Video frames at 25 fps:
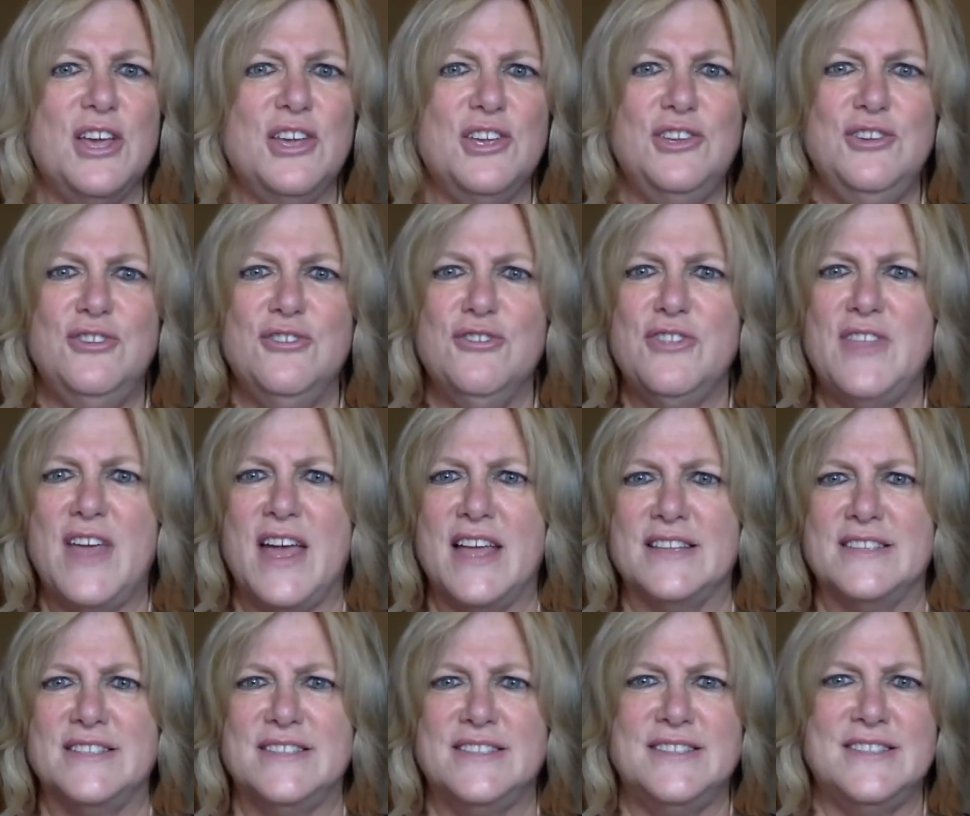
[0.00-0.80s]
You're
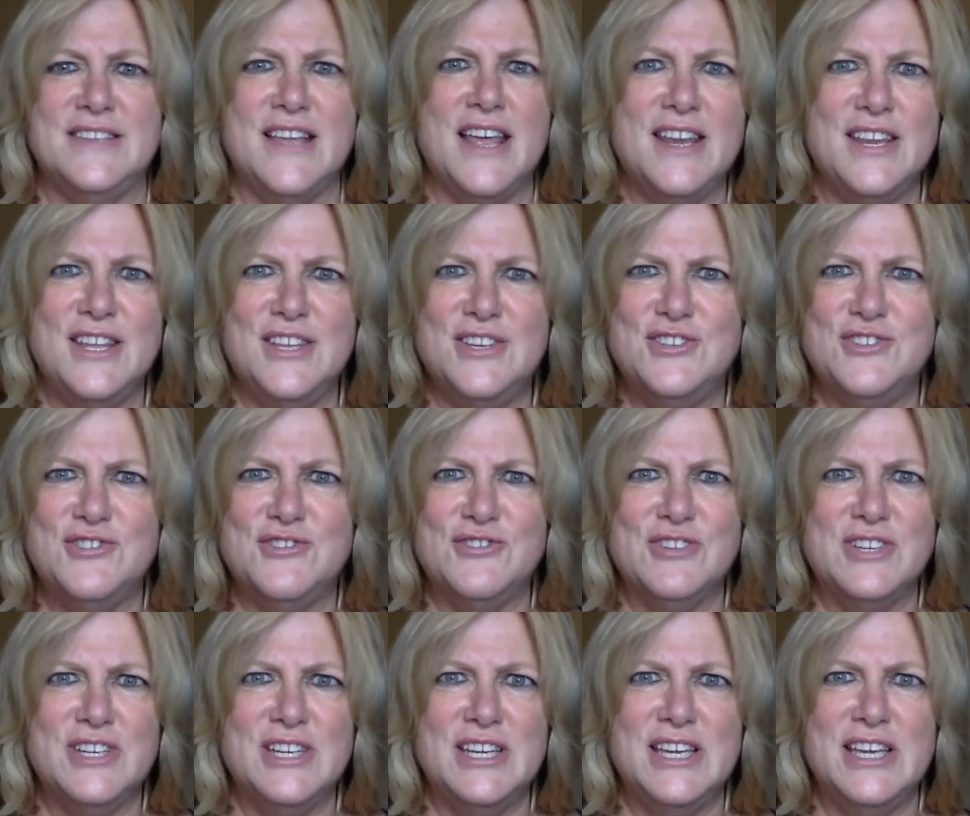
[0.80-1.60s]
that steady
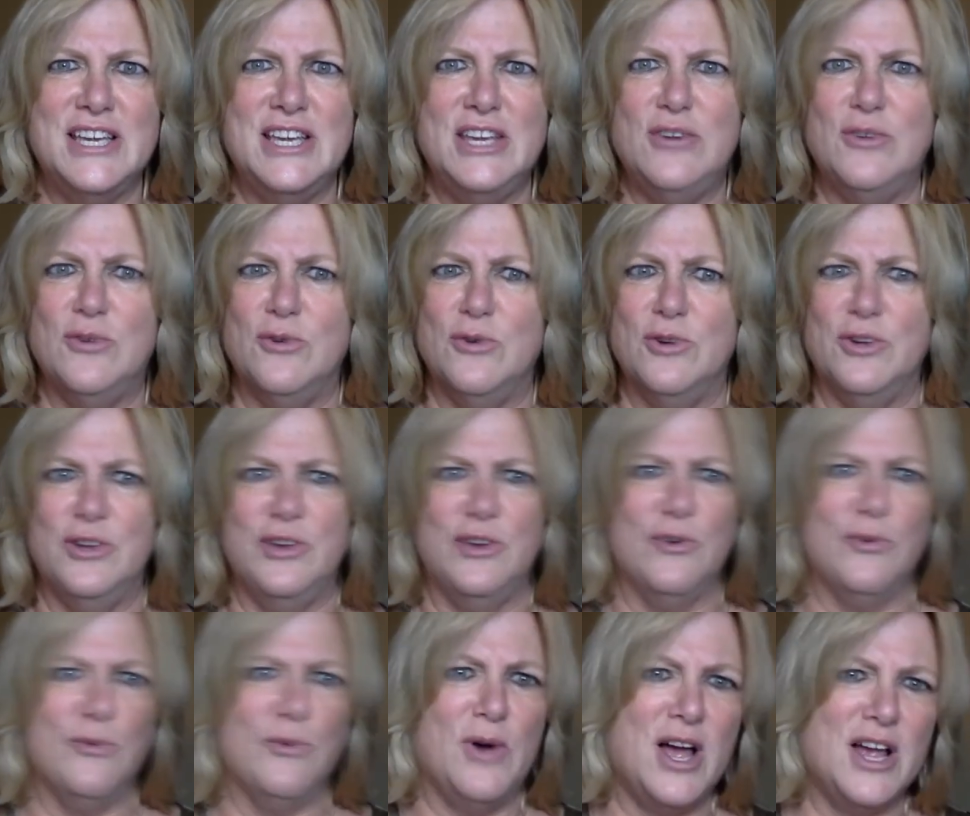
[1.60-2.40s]
tree, or
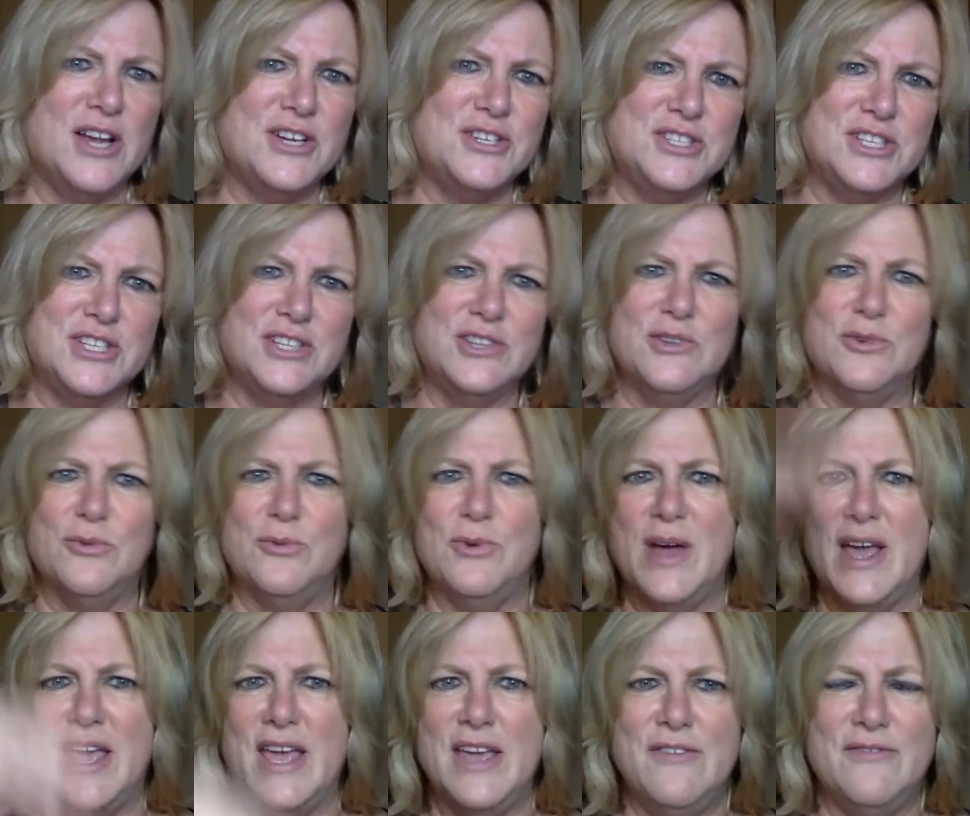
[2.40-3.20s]
you're watching
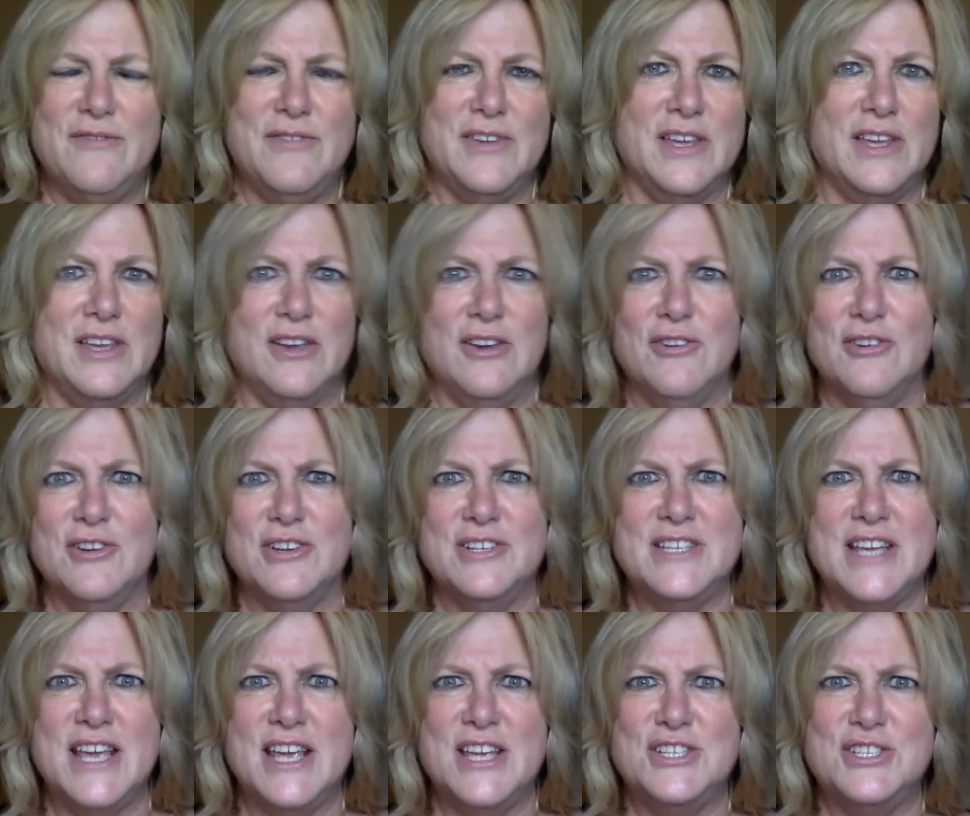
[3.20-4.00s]
the
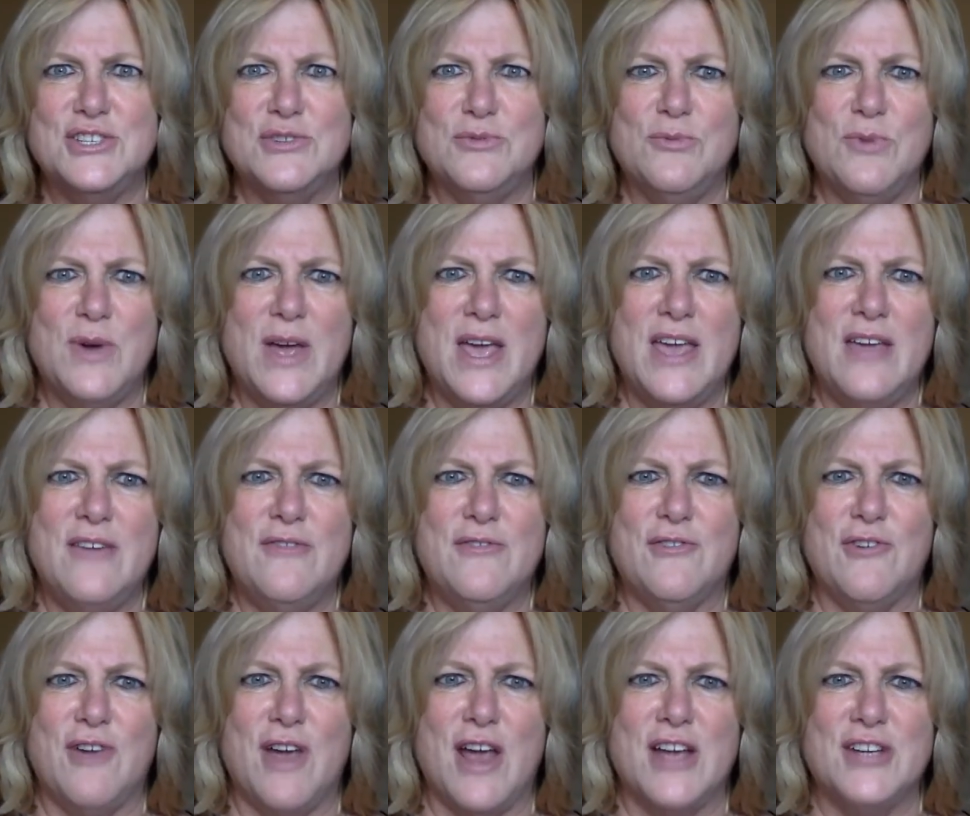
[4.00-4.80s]
irritation wave
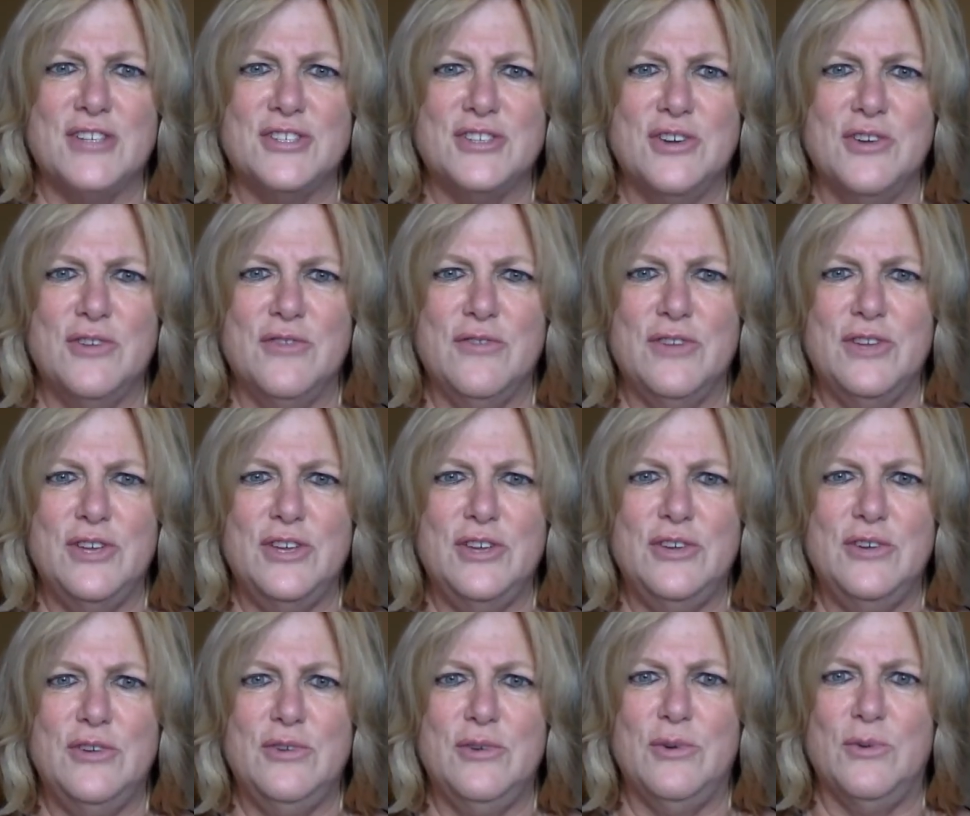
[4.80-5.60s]
crash over
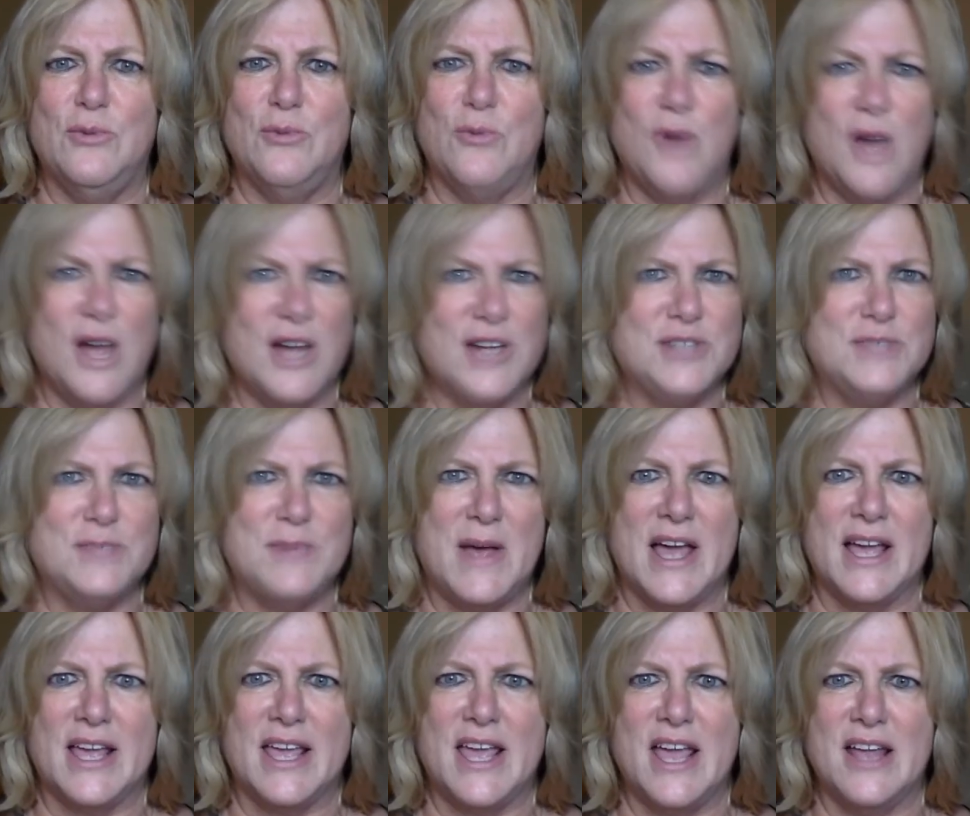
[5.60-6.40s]
you and wash
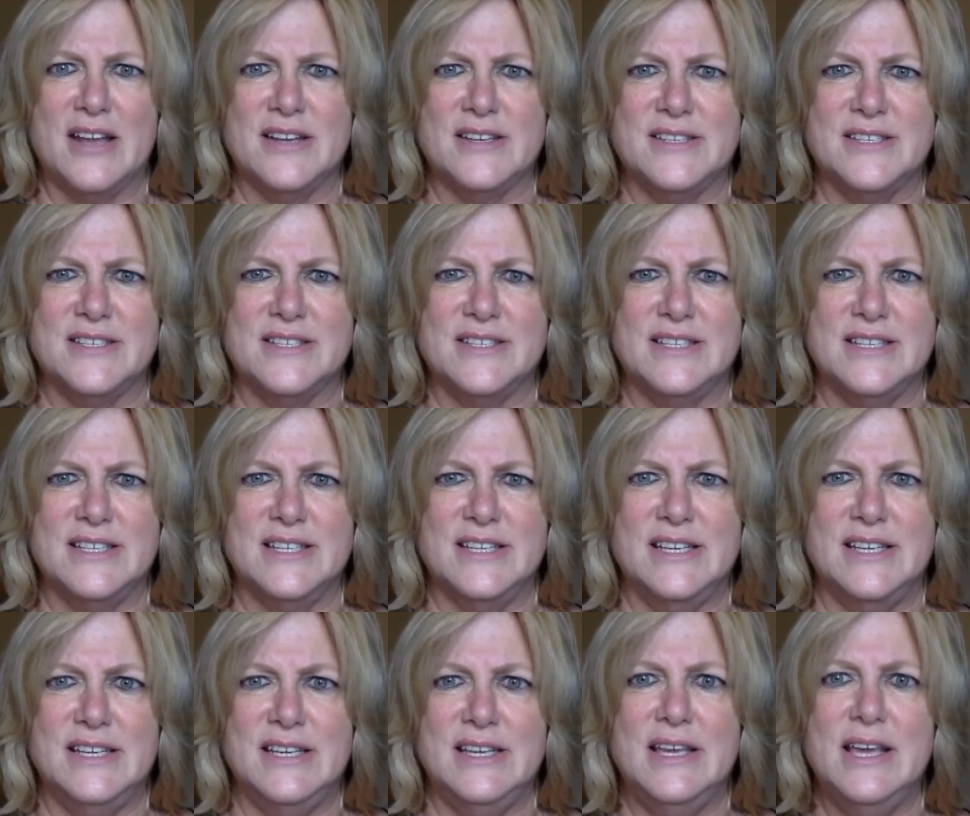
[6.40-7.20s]
back out to
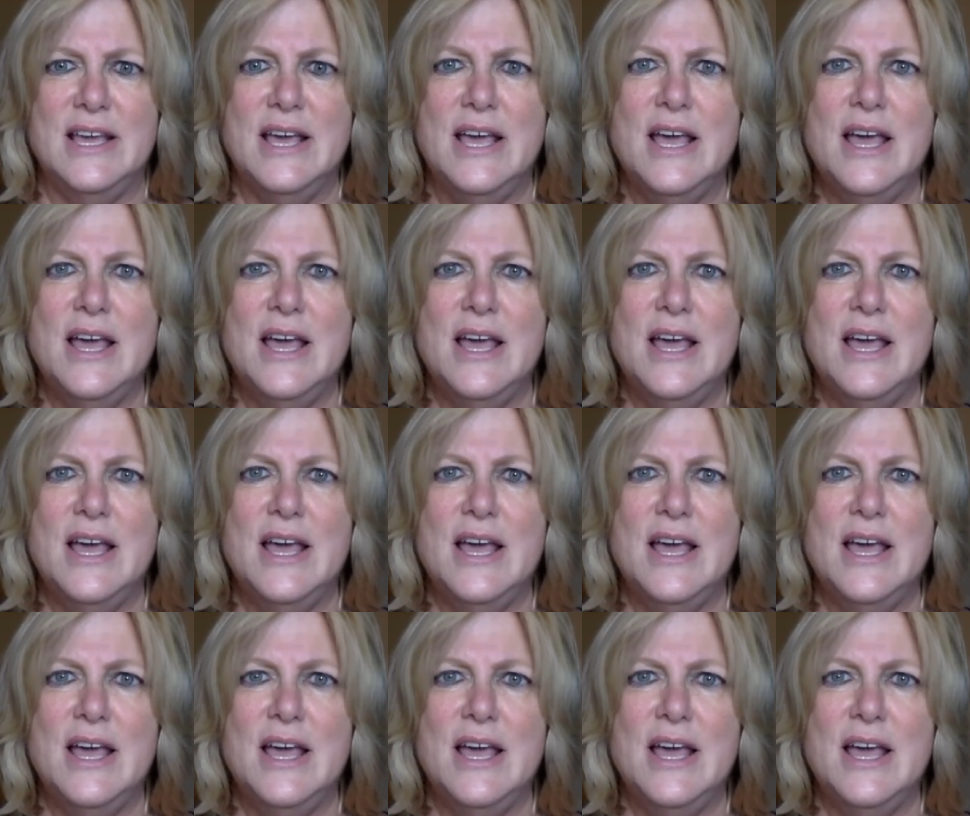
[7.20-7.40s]
sea.